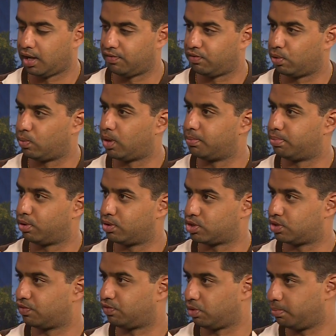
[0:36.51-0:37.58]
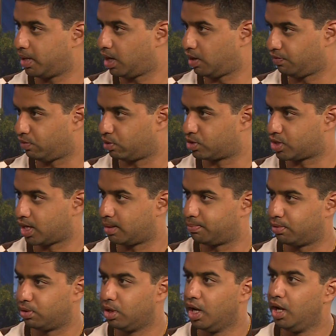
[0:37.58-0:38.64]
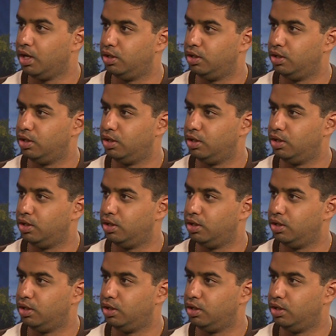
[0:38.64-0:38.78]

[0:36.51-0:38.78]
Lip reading: for one person for mayor, for example,